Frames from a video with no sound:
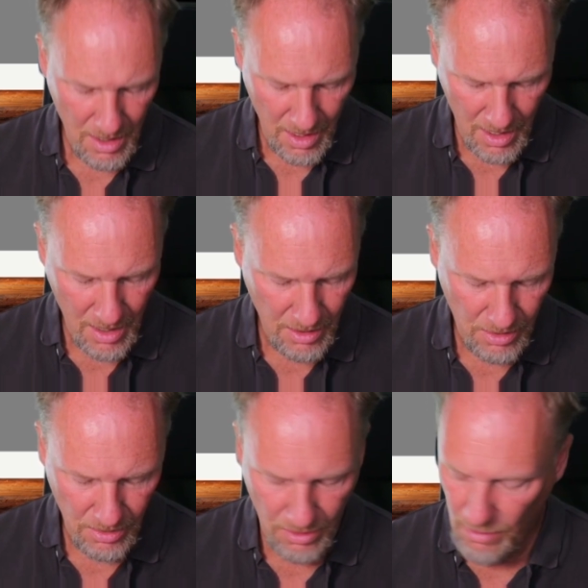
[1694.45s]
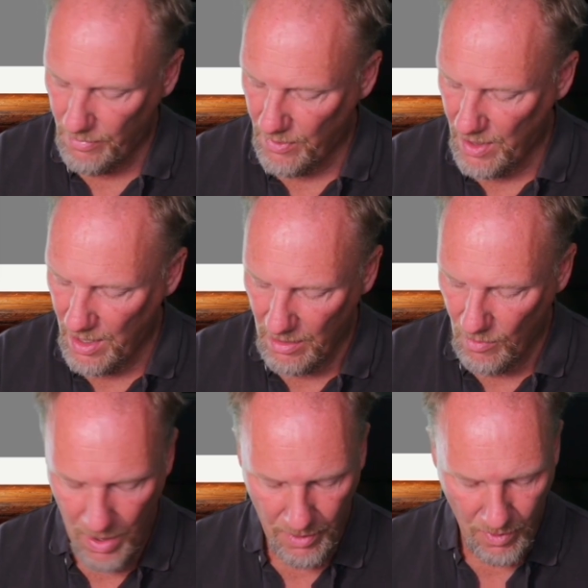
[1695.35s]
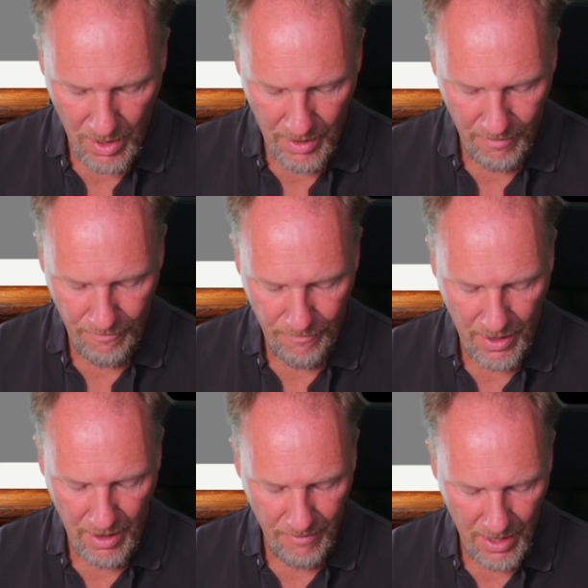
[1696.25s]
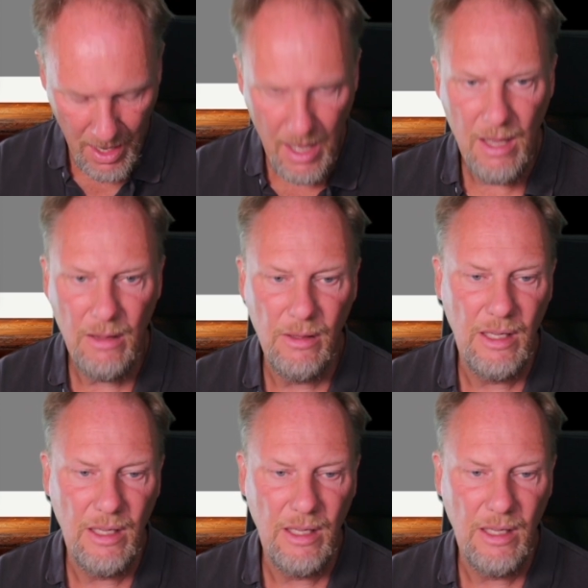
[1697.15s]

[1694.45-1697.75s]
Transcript: and I should do break 115A.